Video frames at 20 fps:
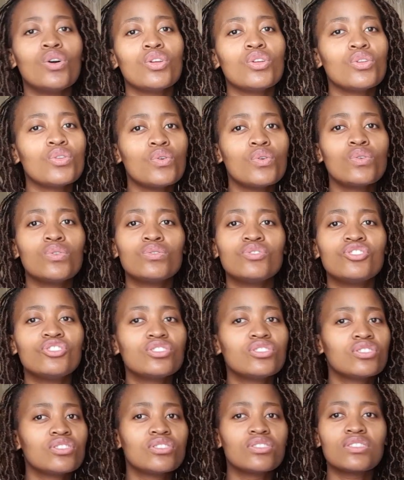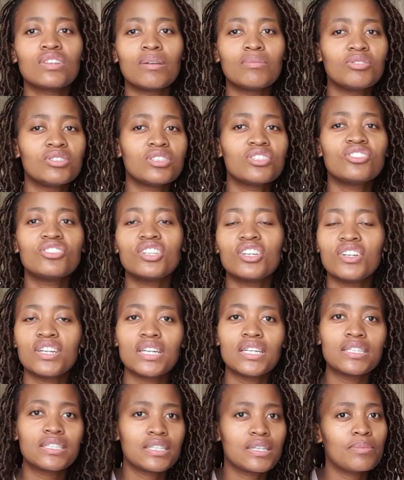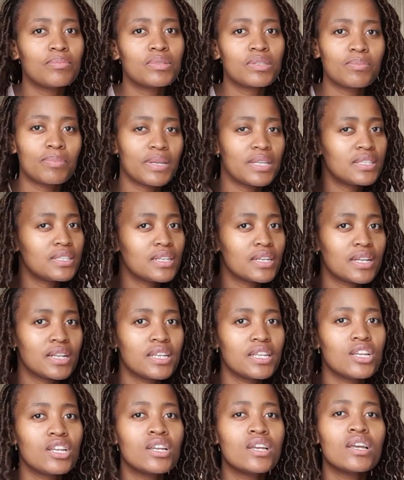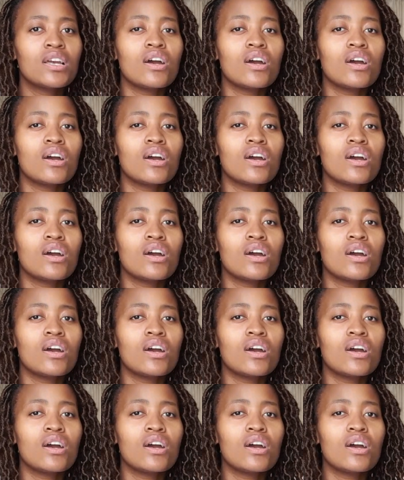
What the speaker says: you know, just, I'm just sharing tips basically